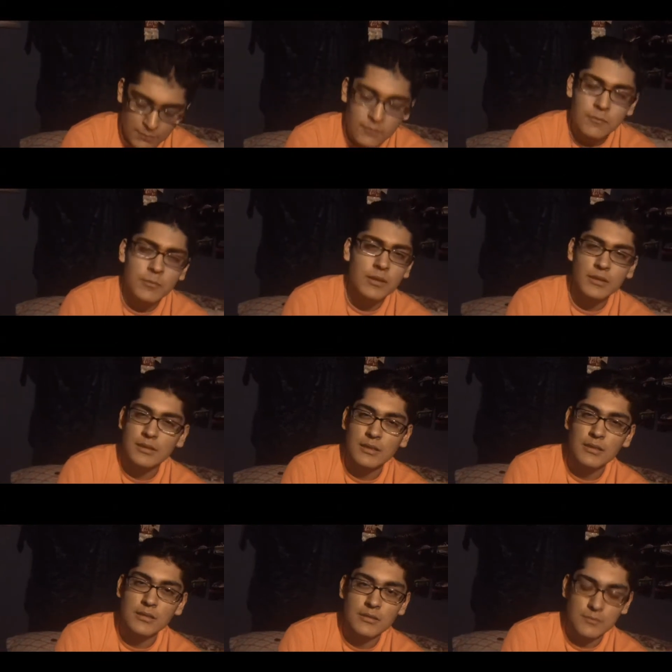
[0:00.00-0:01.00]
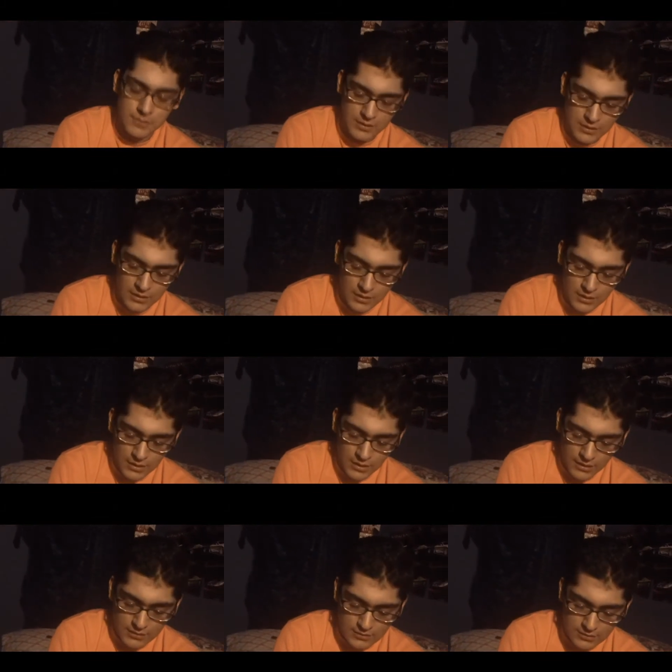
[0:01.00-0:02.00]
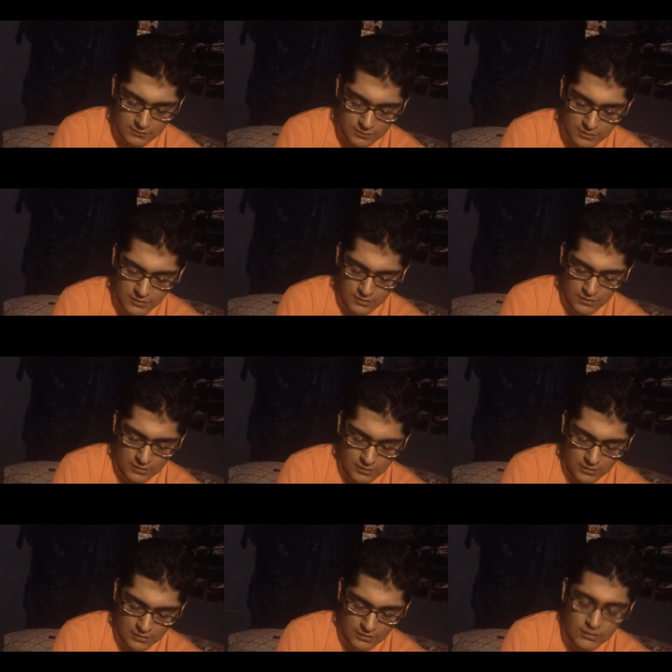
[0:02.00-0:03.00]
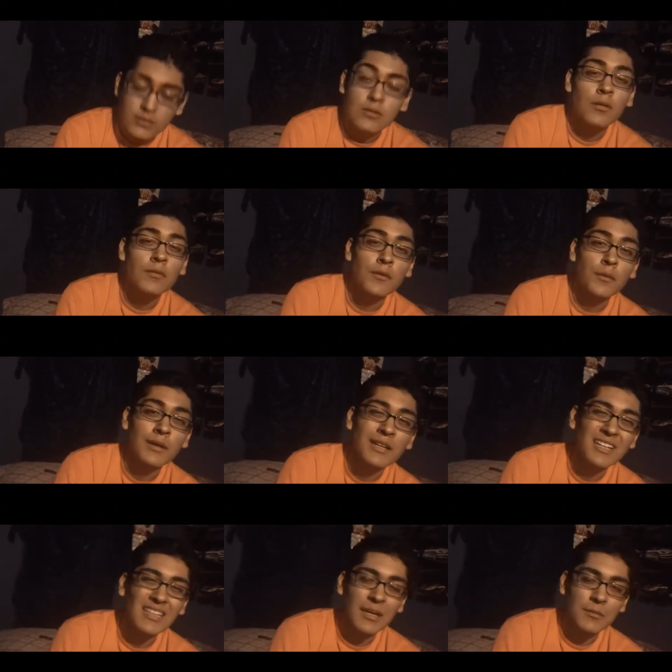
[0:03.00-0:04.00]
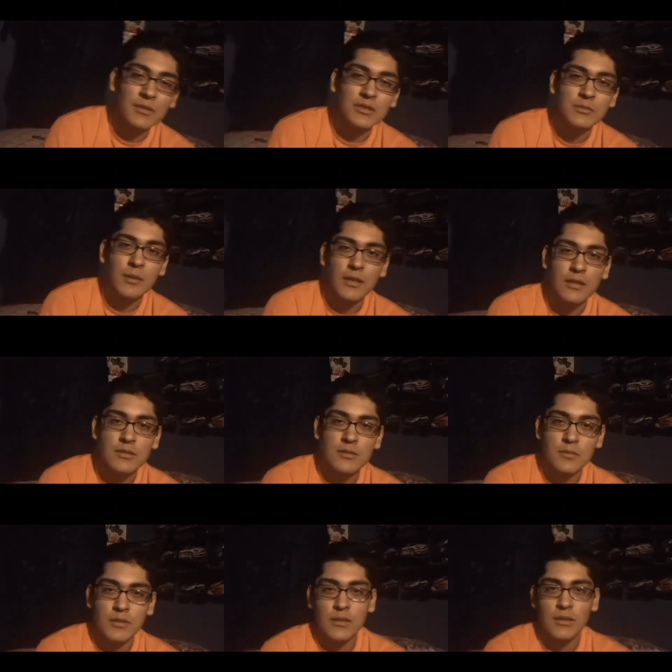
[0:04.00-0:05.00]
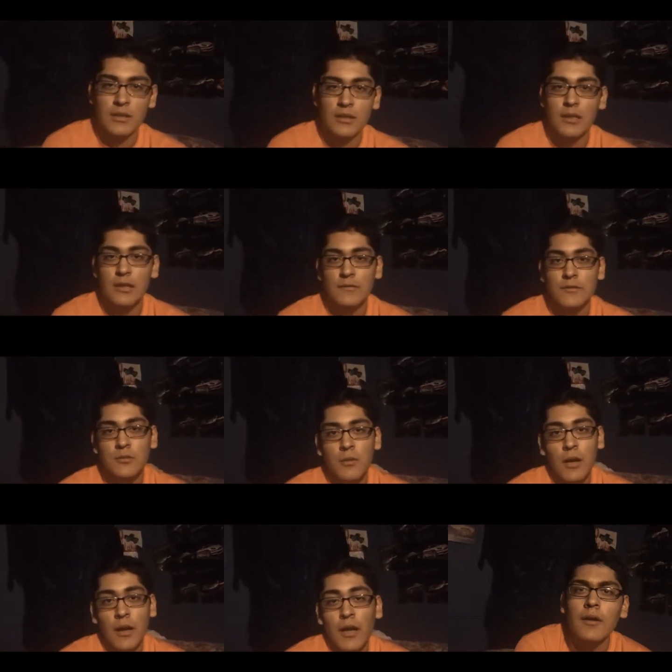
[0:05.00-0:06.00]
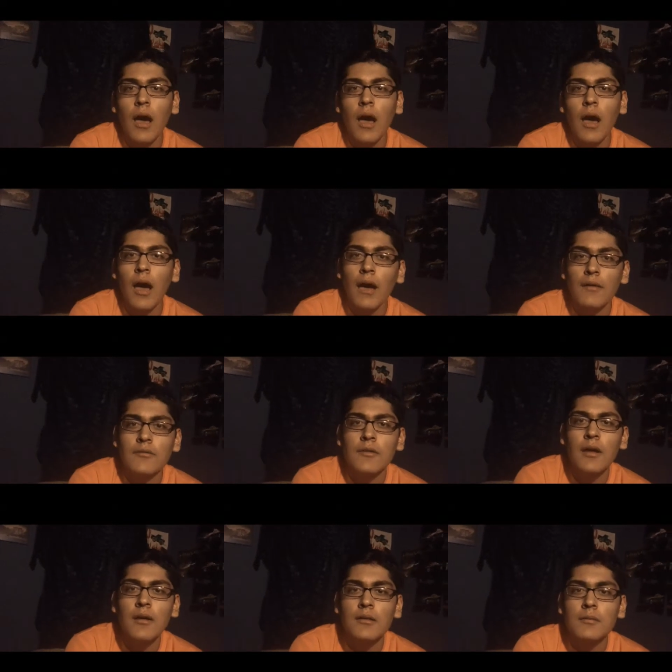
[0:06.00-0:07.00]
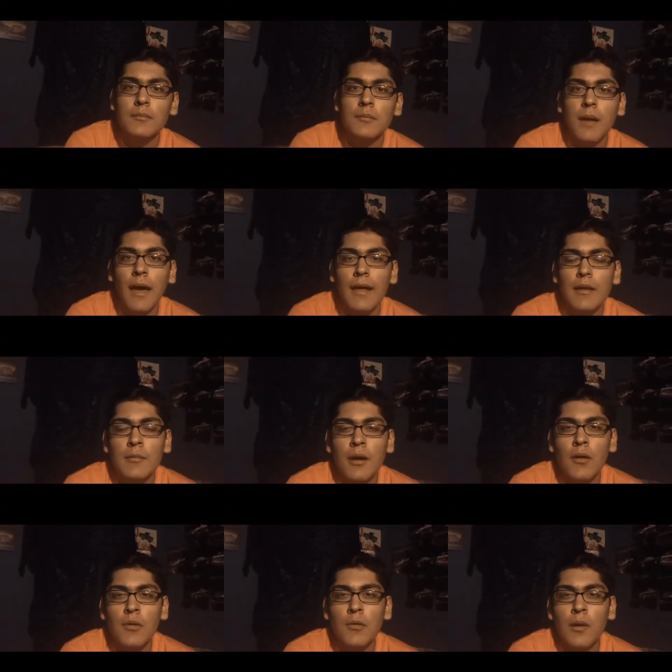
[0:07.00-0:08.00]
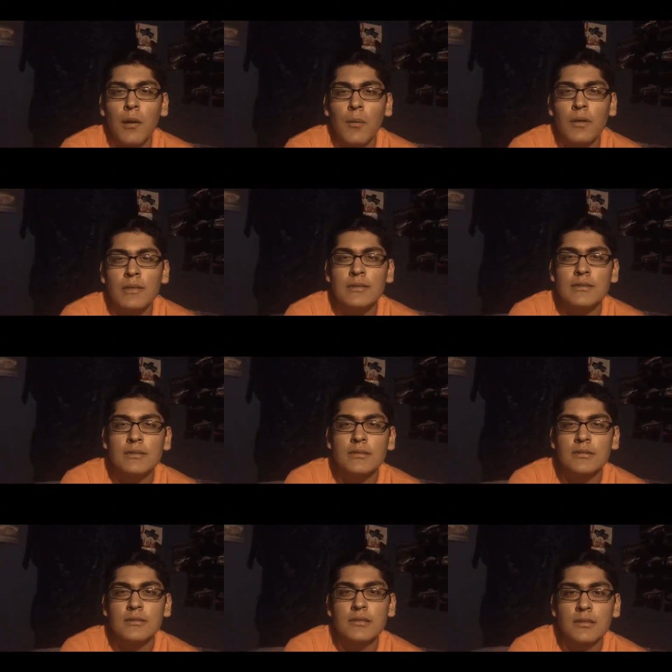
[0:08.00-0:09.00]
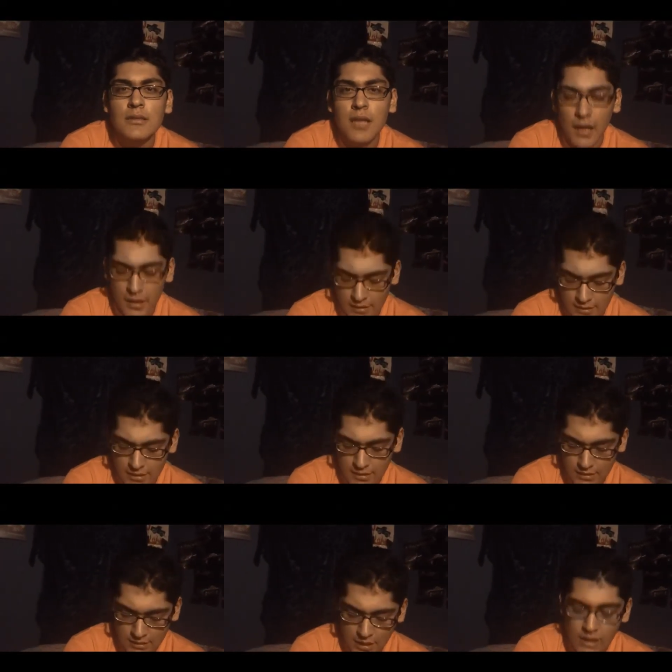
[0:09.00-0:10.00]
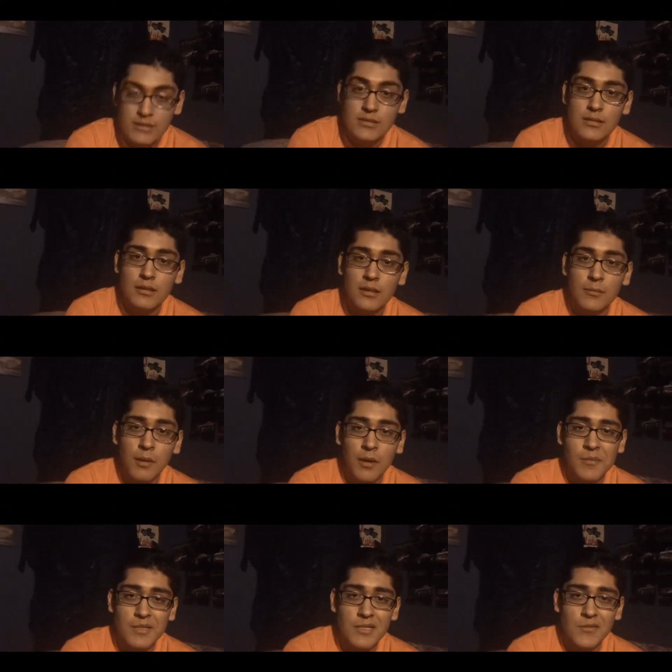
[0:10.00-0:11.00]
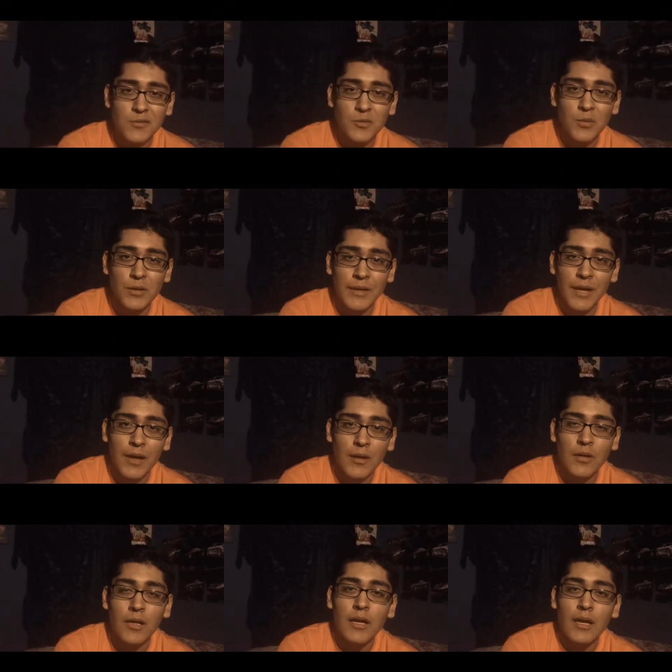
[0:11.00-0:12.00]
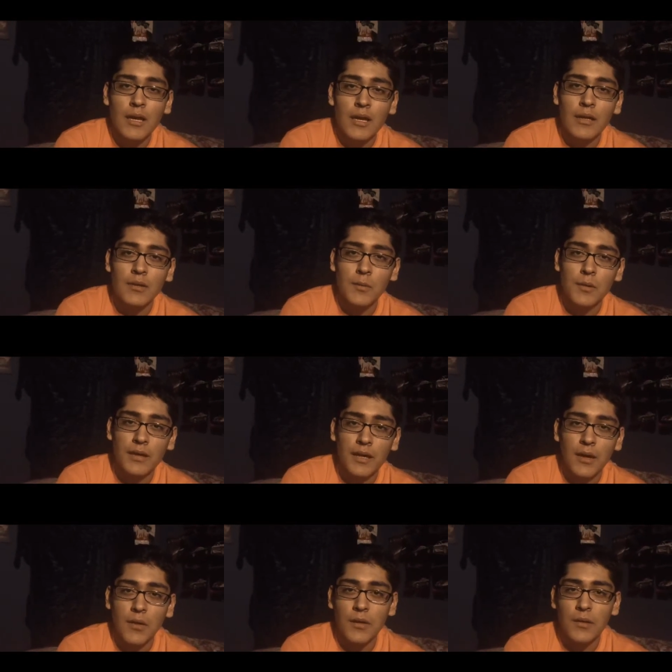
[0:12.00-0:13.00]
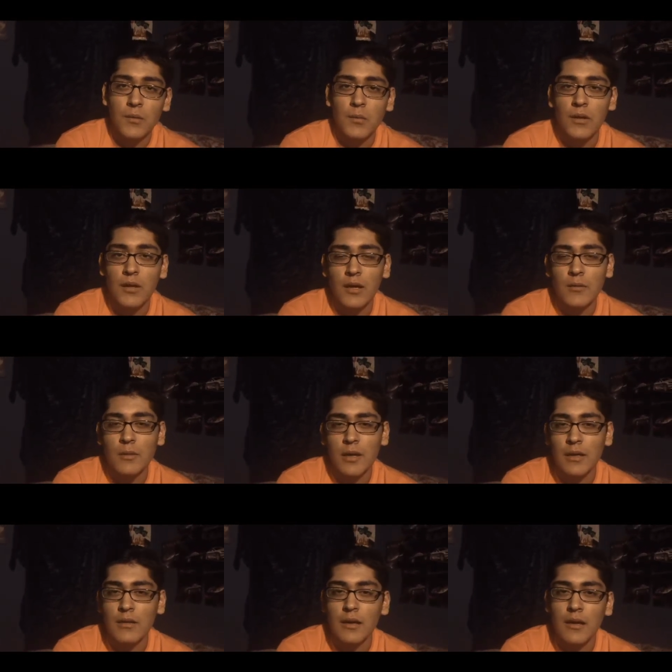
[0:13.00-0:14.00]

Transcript: of them, because I used to be a little overweight, not that much, but I used to be enough to where I felt bad about who I was. And I took it upon myself to work out and work on my